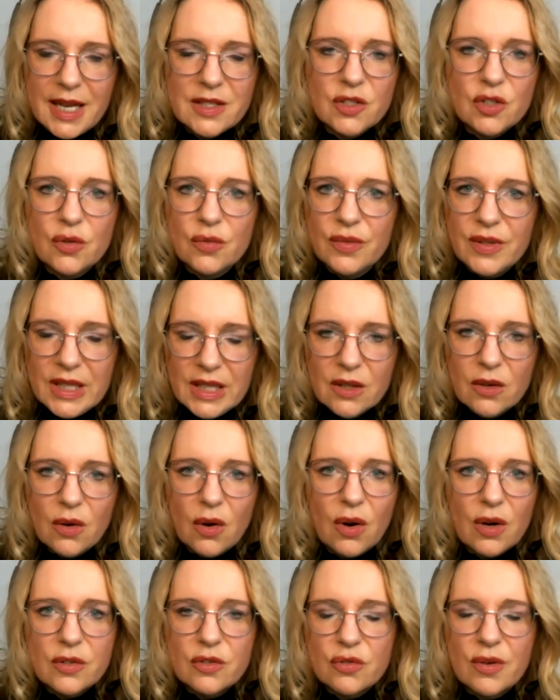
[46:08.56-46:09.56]
SUV
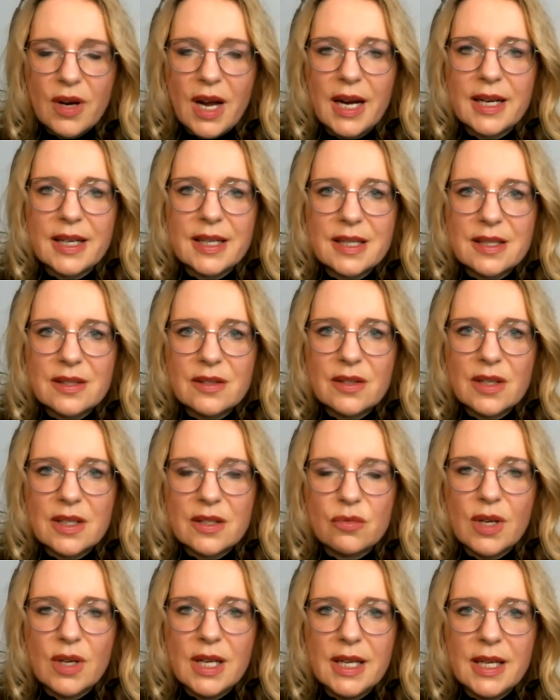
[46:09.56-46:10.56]
or truck
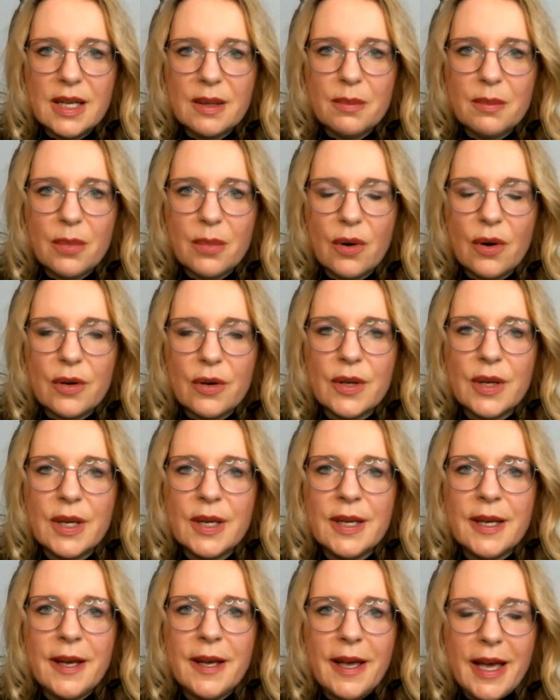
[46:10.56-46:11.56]
is really important.
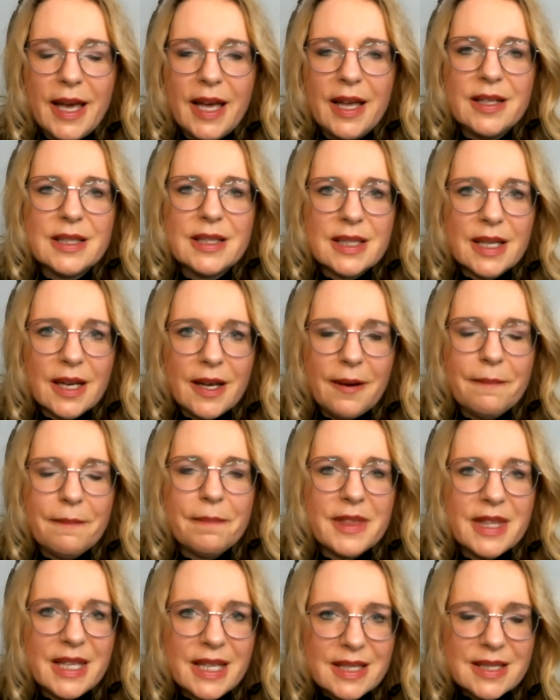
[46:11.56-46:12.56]
And
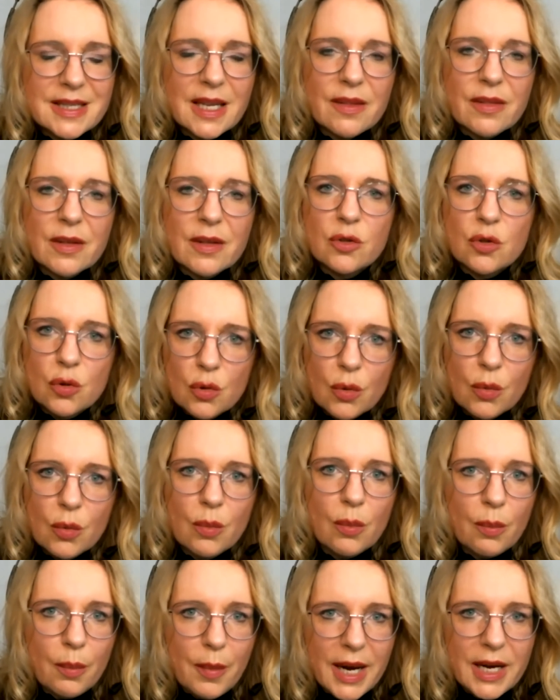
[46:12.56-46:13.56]
these are the two
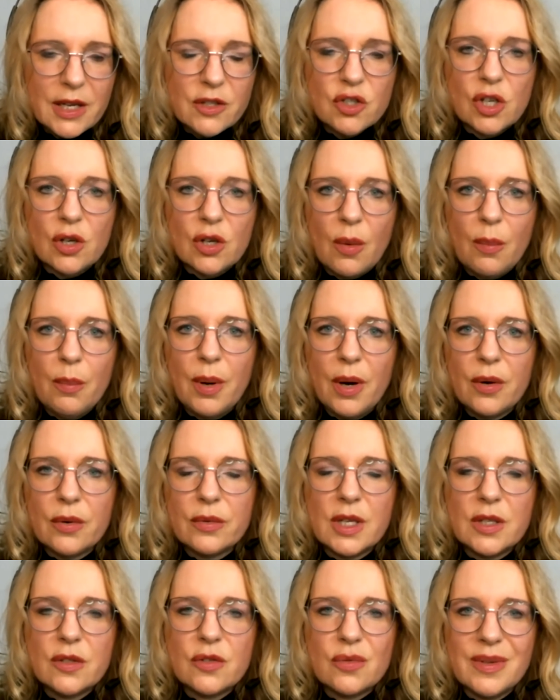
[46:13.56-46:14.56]
major
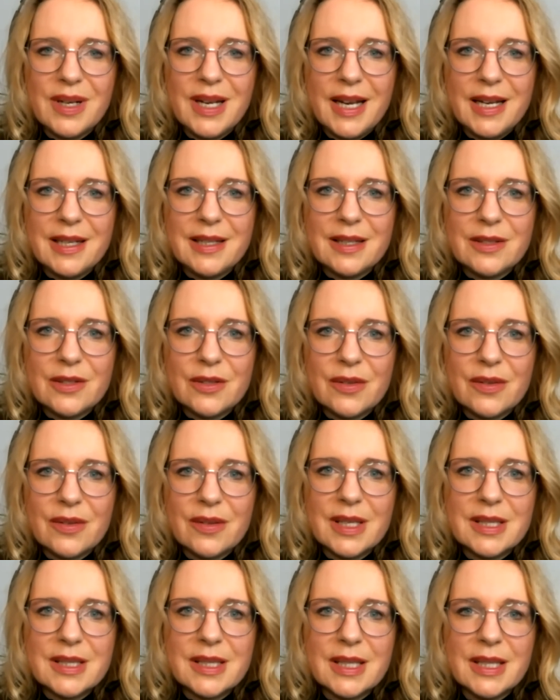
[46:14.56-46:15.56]
components related to
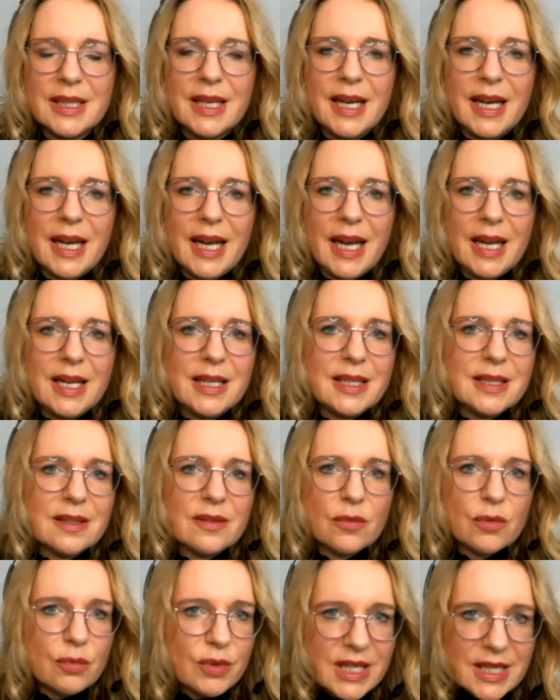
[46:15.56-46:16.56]
this. And
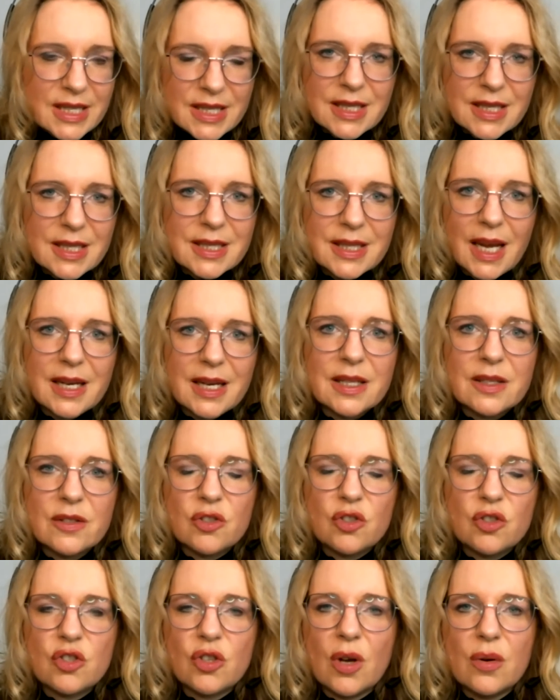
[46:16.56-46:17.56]
recent
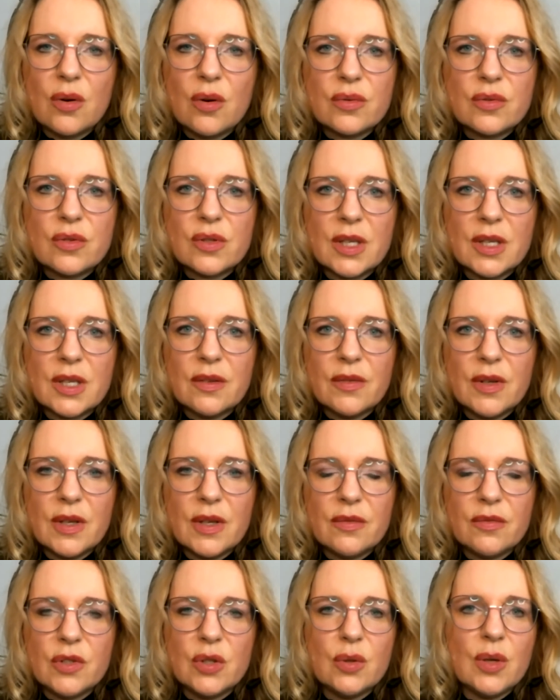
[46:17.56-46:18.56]
studies shows
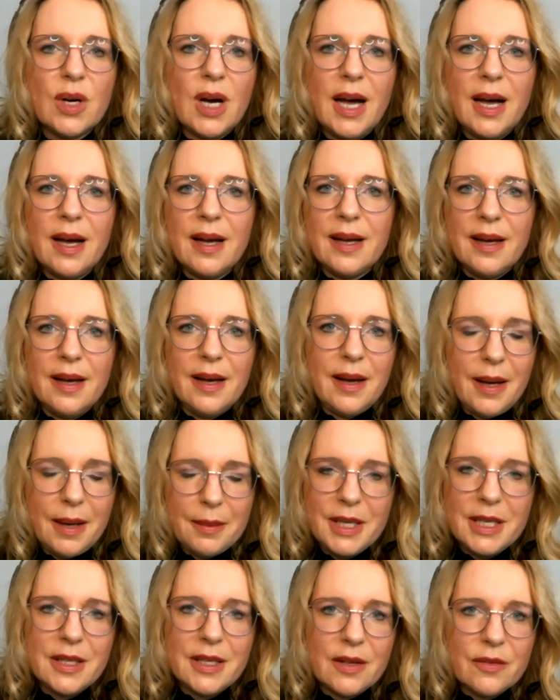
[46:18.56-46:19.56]
if you are,
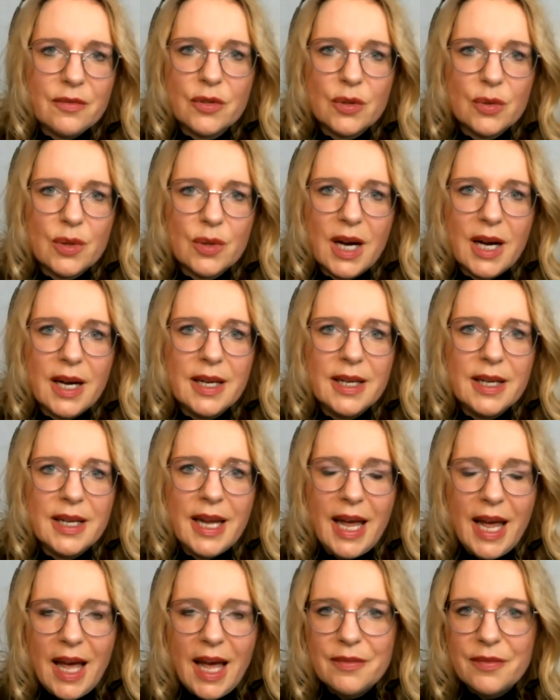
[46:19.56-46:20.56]
if you are
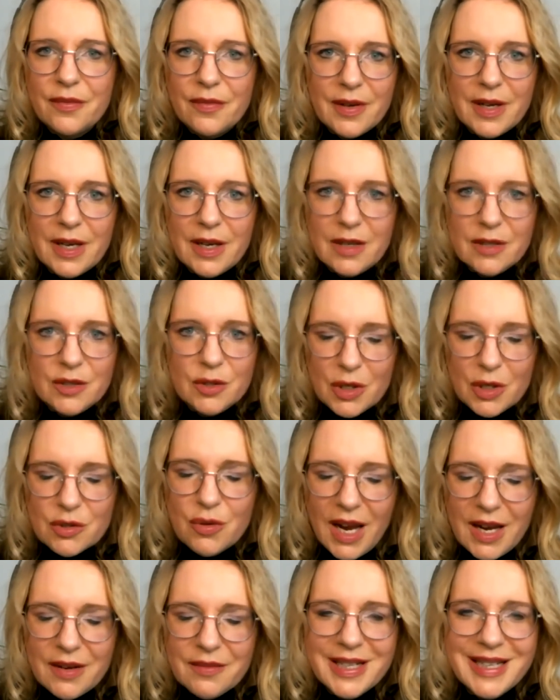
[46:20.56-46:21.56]
you are
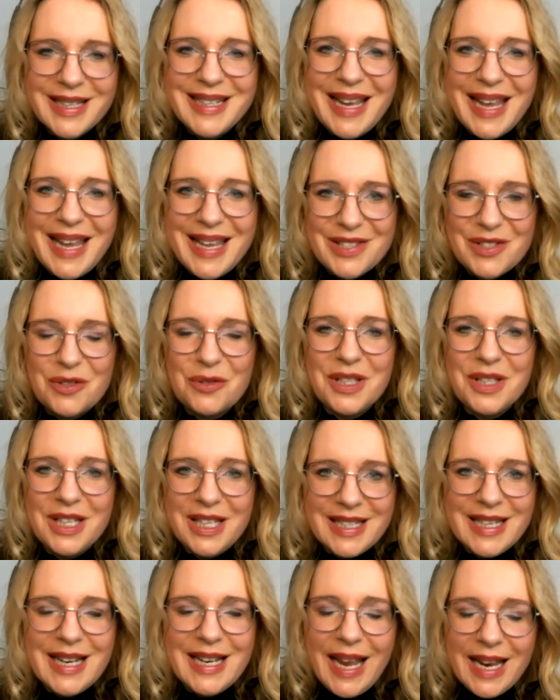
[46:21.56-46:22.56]
driving an
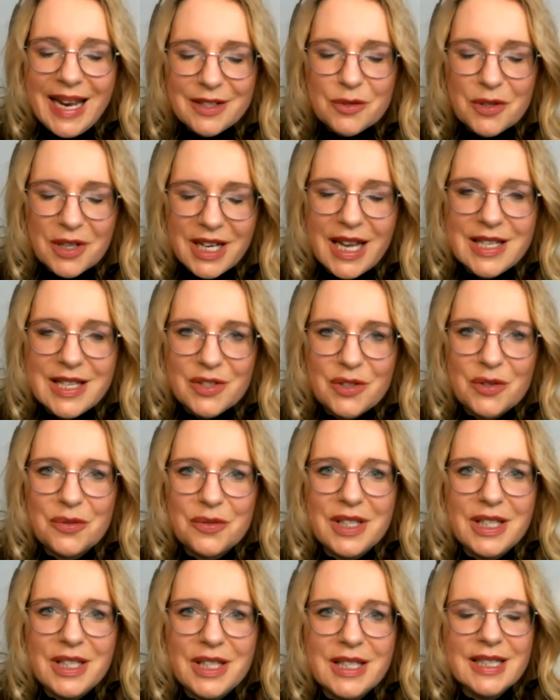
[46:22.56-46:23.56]
SUV, an electric
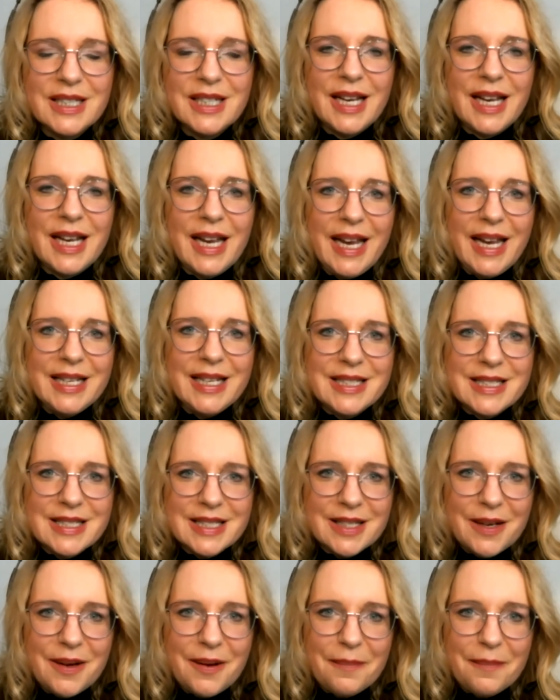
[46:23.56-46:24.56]
SUV, and